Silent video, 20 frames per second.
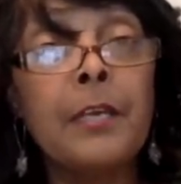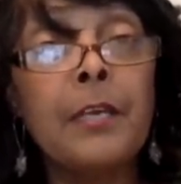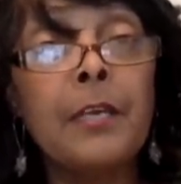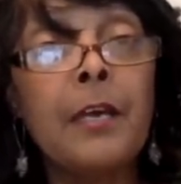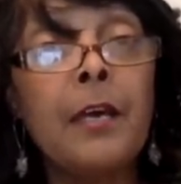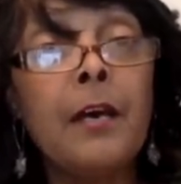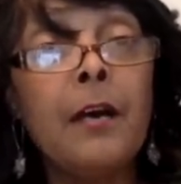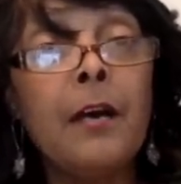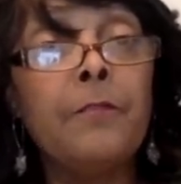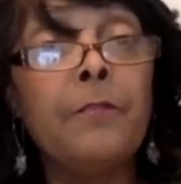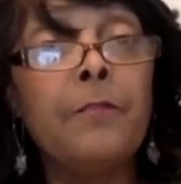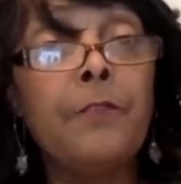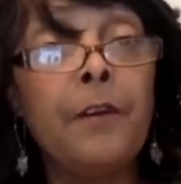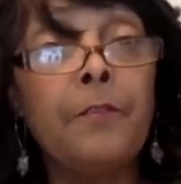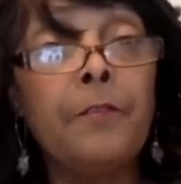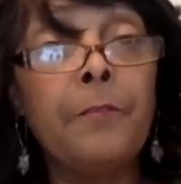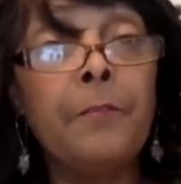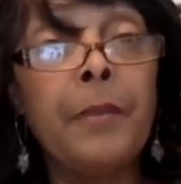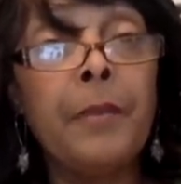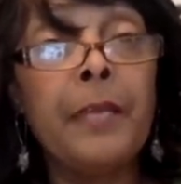
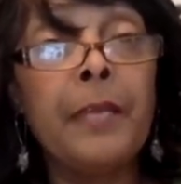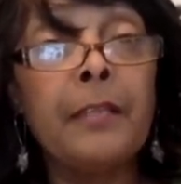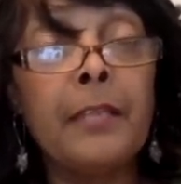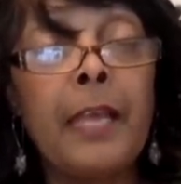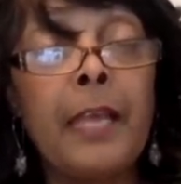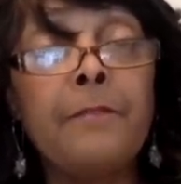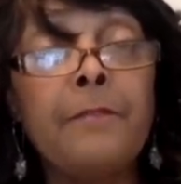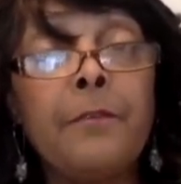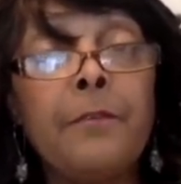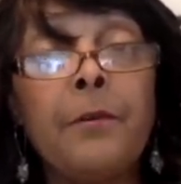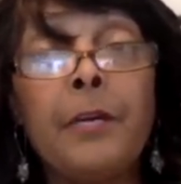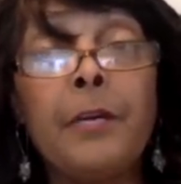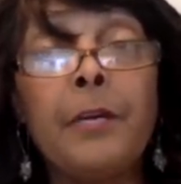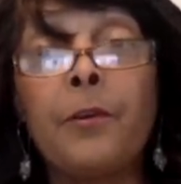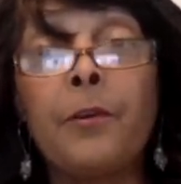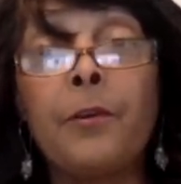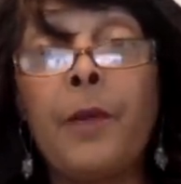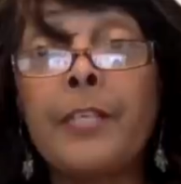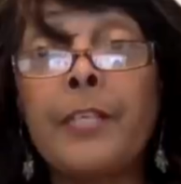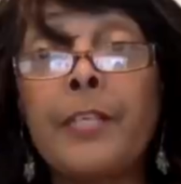of being thankful and
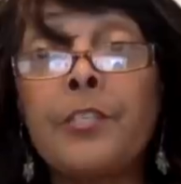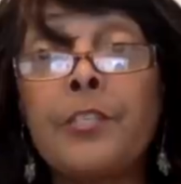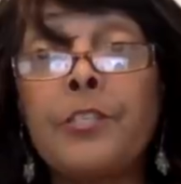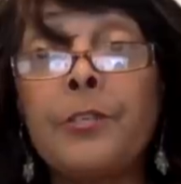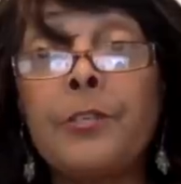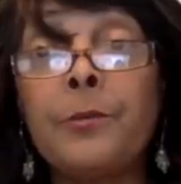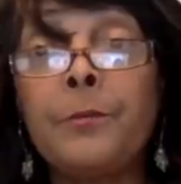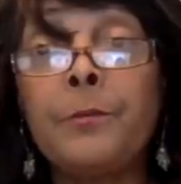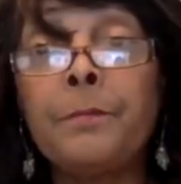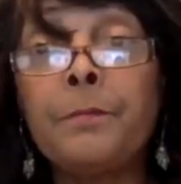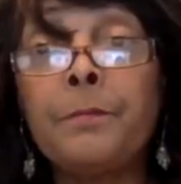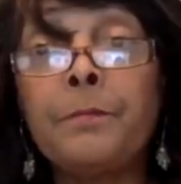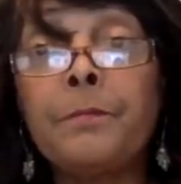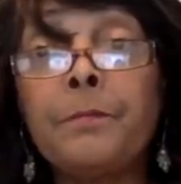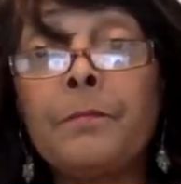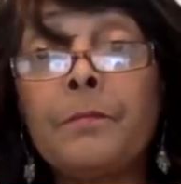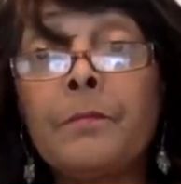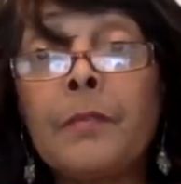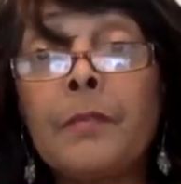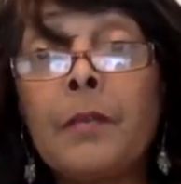gratitude.
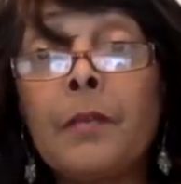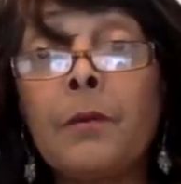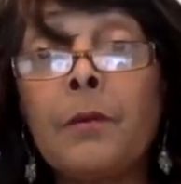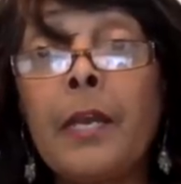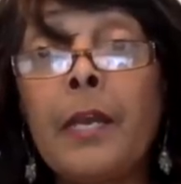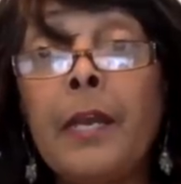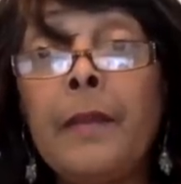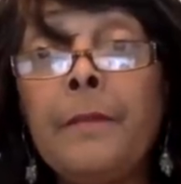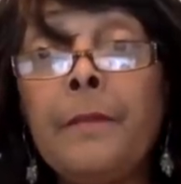Okay.